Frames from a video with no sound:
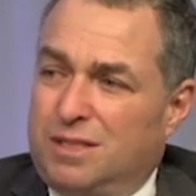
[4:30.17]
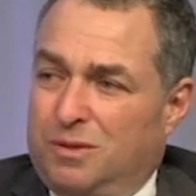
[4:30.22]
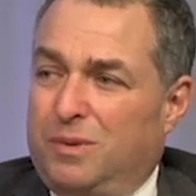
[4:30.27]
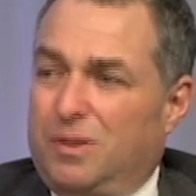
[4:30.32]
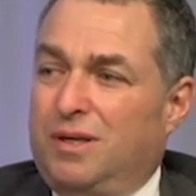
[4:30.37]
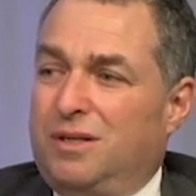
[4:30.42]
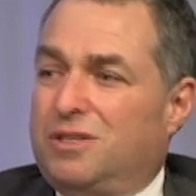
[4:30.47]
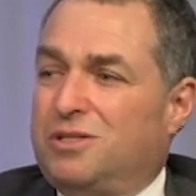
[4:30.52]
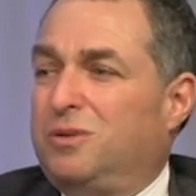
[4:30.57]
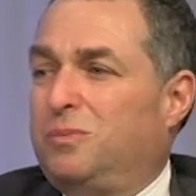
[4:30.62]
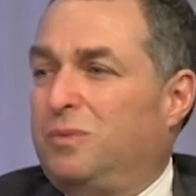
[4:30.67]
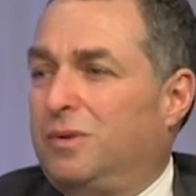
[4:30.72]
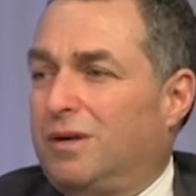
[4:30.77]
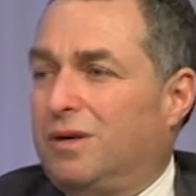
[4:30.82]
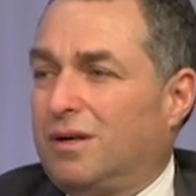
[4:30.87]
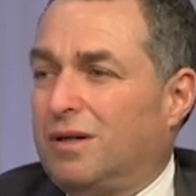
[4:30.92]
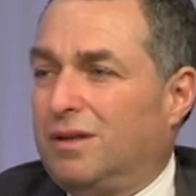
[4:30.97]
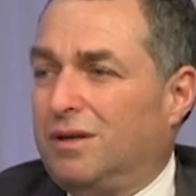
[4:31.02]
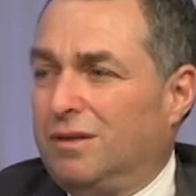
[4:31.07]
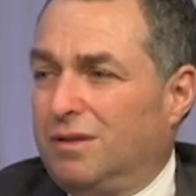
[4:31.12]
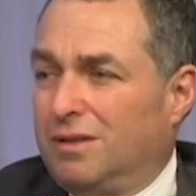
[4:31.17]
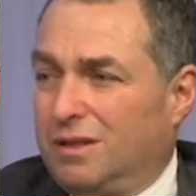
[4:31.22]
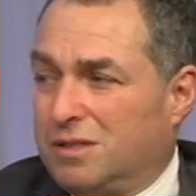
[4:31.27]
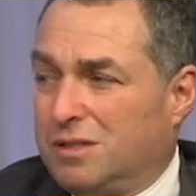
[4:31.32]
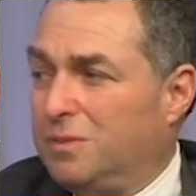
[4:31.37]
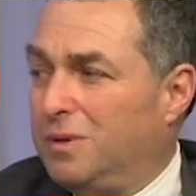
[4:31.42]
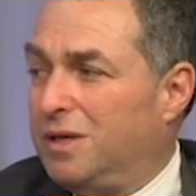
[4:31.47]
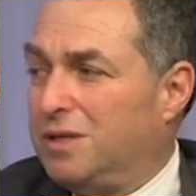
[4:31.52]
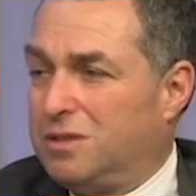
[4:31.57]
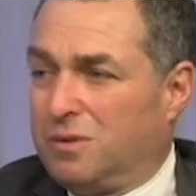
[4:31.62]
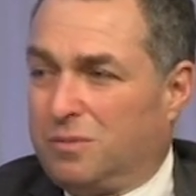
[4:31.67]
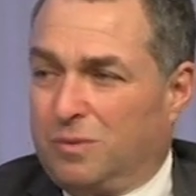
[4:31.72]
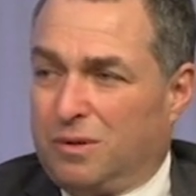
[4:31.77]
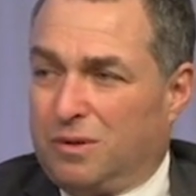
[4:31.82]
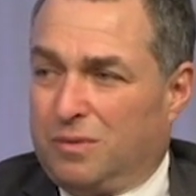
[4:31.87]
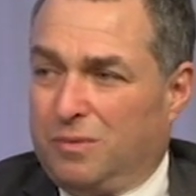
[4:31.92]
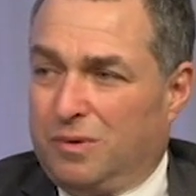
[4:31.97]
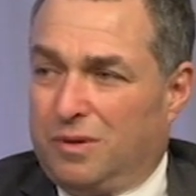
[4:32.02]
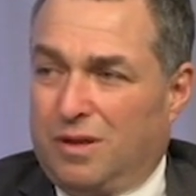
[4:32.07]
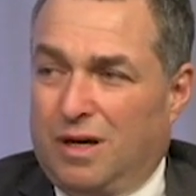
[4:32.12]
the way it should work. That's the way it should
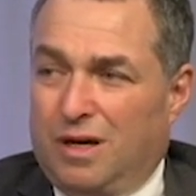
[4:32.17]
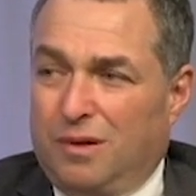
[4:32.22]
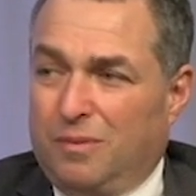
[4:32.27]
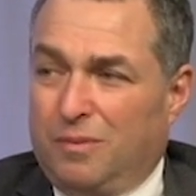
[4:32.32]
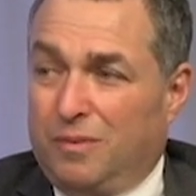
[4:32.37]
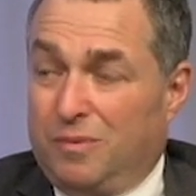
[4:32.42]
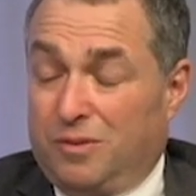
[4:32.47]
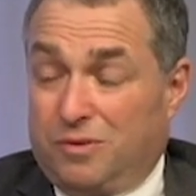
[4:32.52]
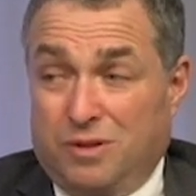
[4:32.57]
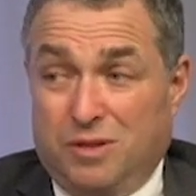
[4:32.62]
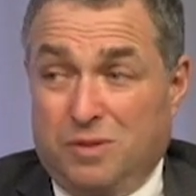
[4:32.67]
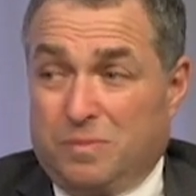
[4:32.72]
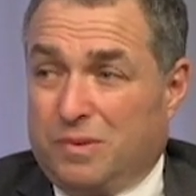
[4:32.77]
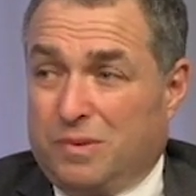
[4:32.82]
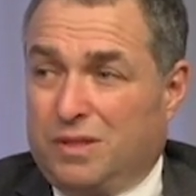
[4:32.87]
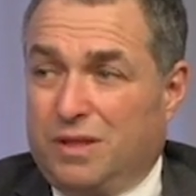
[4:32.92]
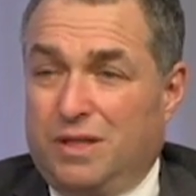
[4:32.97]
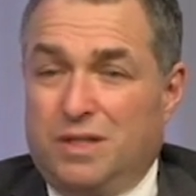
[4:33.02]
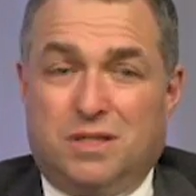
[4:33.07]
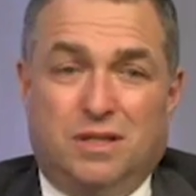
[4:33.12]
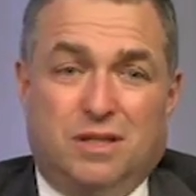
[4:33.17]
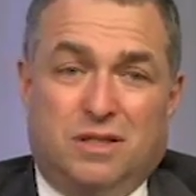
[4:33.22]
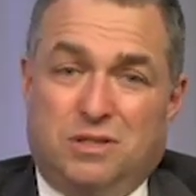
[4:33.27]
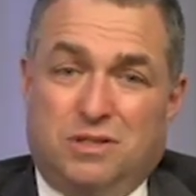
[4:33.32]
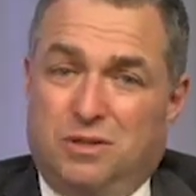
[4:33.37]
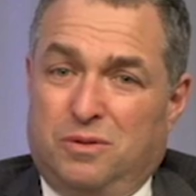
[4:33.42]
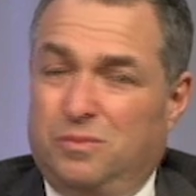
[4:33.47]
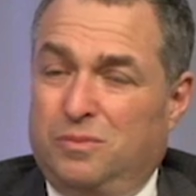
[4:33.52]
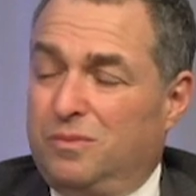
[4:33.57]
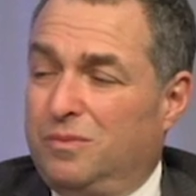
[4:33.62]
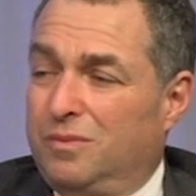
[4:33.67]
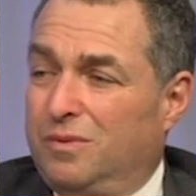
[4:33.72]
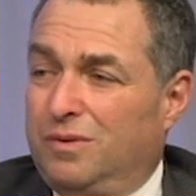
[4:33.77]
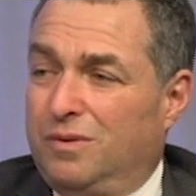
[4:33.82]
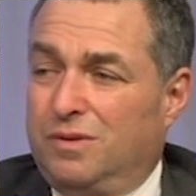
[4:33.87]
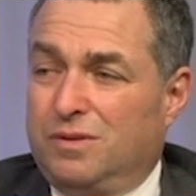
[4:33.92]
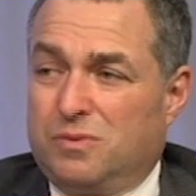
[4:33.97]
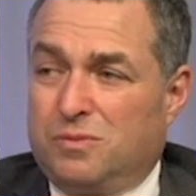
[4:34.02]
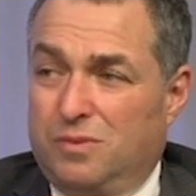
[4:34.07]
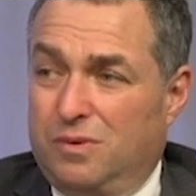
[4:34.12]
work with highway, with transportation.
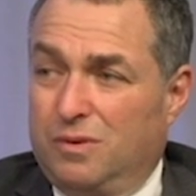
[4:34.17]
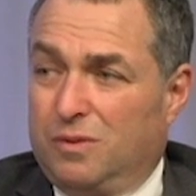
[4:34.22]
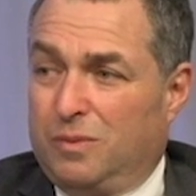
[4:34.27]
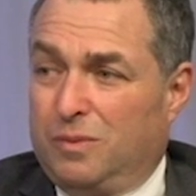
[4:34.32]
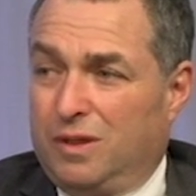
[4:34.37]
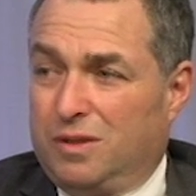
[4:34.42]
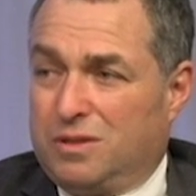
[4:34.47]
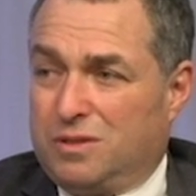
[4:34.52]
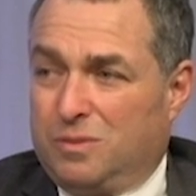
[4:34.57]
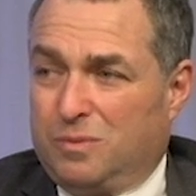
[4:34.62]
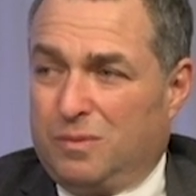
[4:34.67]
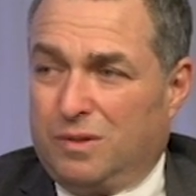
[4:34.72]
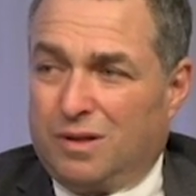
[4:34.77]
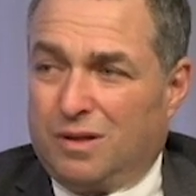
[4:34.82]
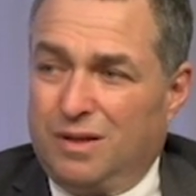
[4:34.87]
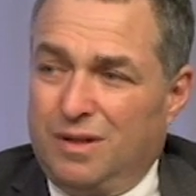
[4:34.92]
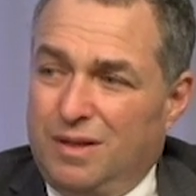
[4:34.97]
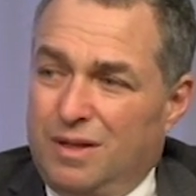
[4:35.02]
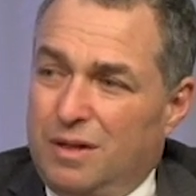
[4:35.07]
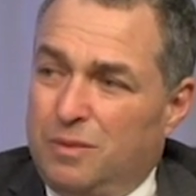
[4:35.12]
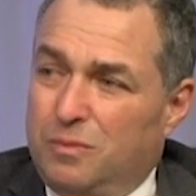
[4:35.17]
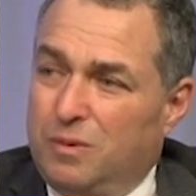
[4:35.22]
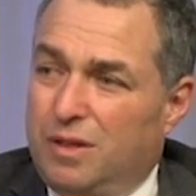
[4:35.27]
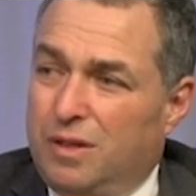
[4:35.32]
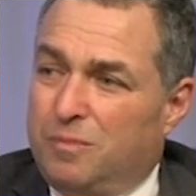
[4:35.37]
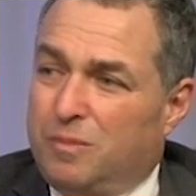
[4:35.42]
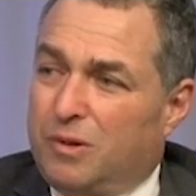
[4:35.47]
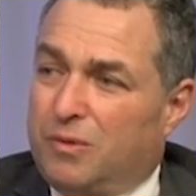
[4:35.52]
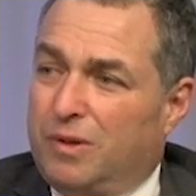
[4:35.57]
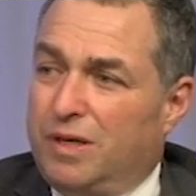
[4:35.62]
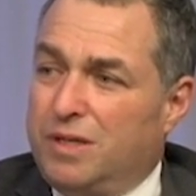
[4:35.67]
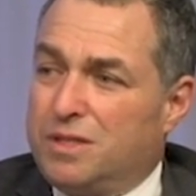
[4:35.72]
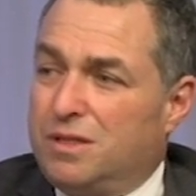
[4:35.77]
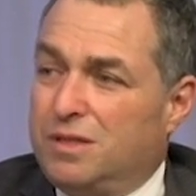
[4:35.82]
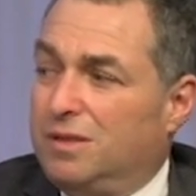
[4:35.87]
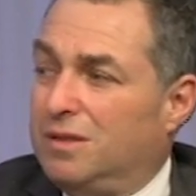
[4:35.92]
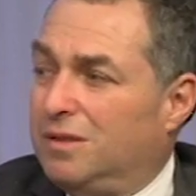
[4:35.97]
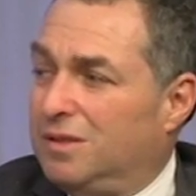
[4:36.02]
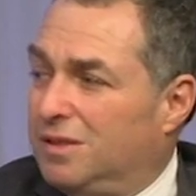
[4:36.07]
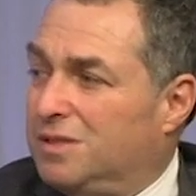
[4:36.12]
Is the way it should work with
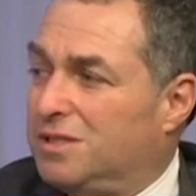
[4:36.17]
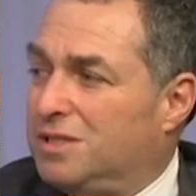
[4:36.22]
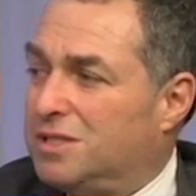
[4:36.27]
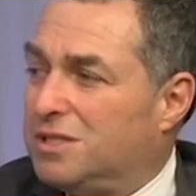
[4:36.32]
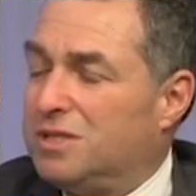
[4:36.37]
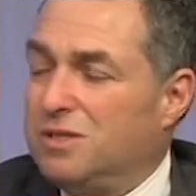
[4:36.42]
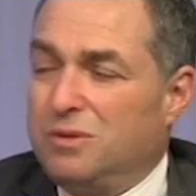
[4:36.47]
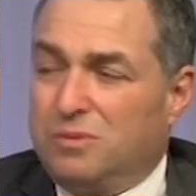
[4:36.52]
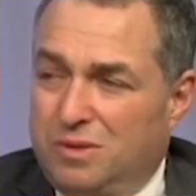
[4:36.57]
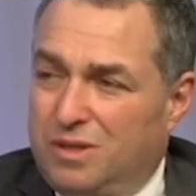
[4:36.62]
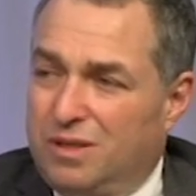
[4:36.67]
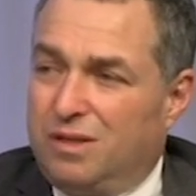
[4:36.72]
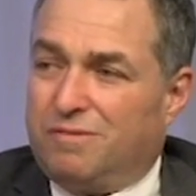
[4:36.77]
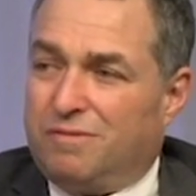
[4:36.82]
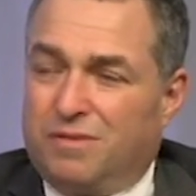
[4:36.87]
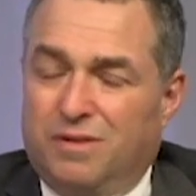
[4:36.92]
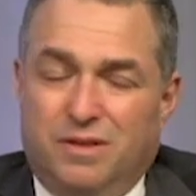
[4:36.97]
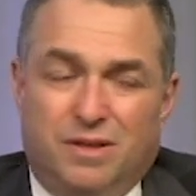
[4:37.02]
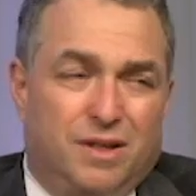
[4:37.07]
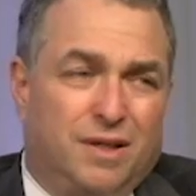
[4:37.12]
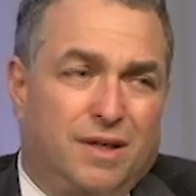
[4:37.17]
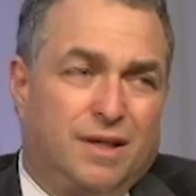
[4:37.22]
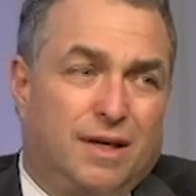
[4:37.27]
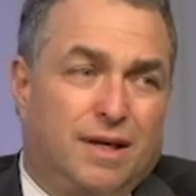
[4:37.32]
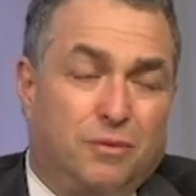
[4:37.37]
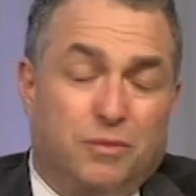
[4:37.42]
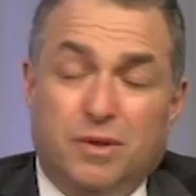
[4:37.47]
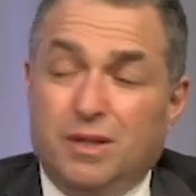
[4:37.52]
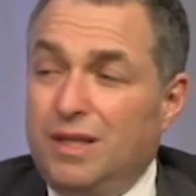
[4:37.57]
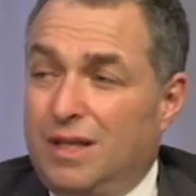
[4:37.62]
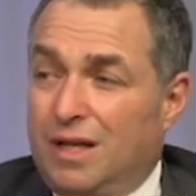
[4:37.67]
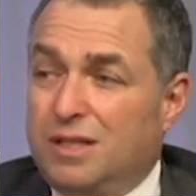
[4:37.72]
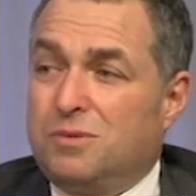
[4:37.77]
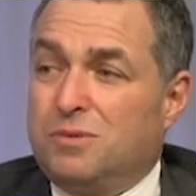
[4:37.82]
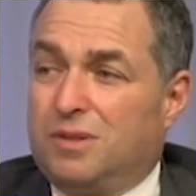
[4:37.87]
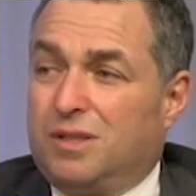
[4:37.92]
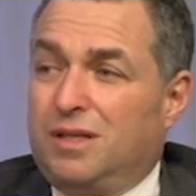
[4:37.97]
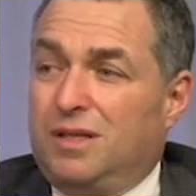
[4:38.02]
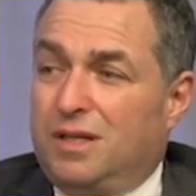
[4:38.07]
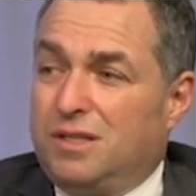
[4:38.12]
immigration. It's just no different. And really that's
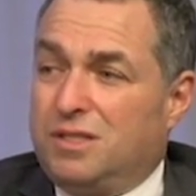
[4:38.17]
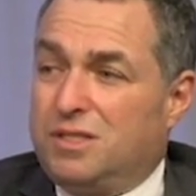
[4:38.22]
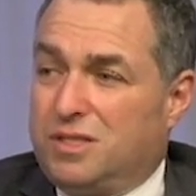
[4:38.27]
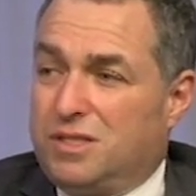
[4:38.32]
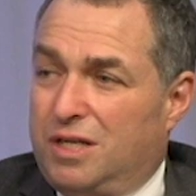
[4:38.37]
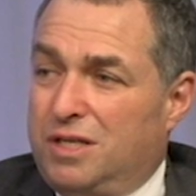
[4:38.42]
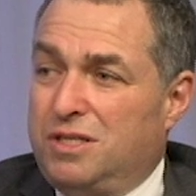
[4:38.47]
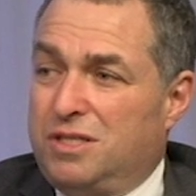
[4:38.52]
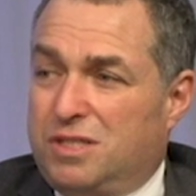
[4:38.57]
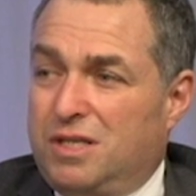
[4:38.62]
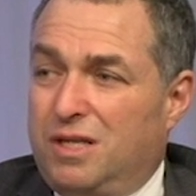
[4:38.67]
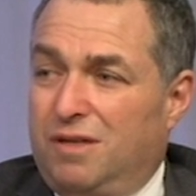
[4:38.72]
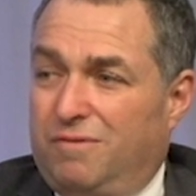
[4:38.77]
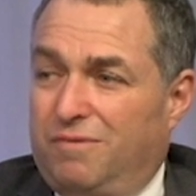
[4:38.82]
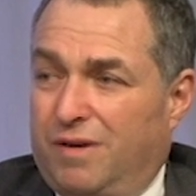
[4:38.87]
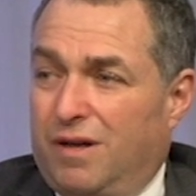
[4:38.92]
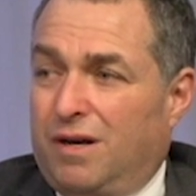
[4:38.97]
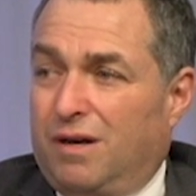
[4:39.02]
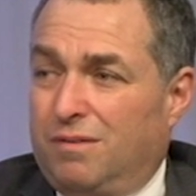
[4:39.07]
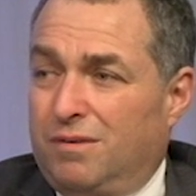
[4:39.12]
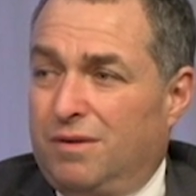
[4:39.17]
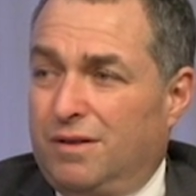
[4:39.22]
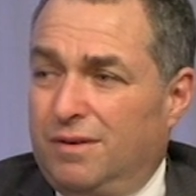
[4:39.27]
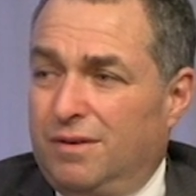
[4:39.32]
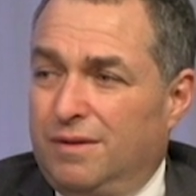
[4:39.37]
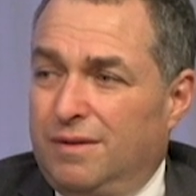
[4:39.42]
what the SJC found.